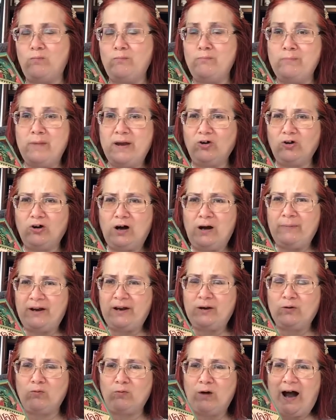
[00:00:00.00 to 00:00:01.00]
middle, I
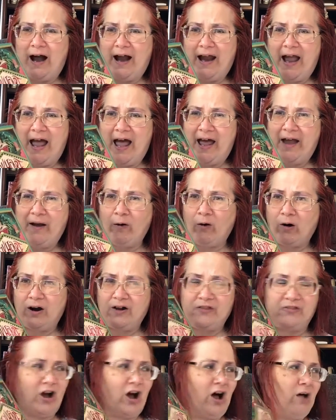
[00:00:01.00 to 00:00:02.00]
mean YA or
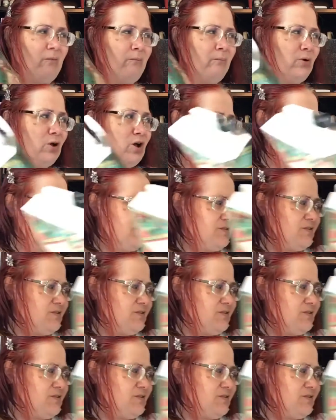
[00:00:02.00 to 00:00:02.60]
adult books